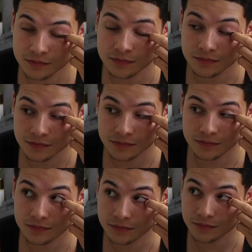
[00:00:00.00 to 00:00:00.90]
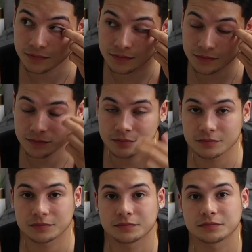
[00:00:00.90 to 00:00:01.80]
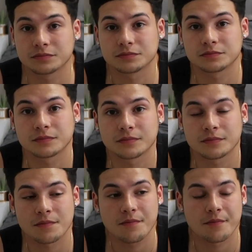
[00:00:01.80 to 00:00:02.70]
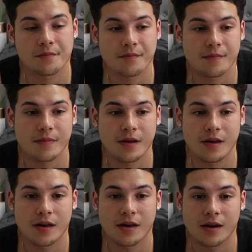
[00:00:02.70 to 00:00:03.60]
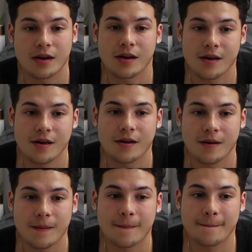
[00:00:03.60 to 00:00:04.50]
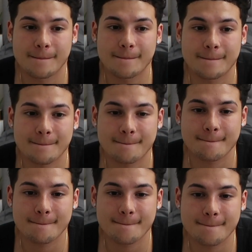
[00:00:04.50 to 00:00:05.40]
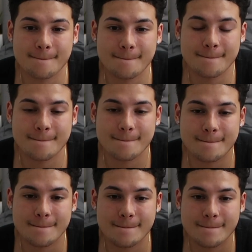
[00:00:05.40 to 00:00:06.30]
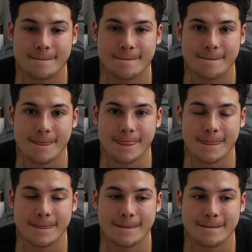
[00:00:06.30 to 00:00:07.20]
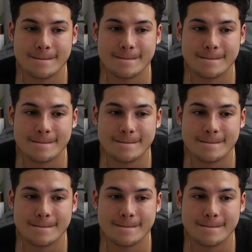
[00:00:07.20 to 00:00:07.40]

(not speaking)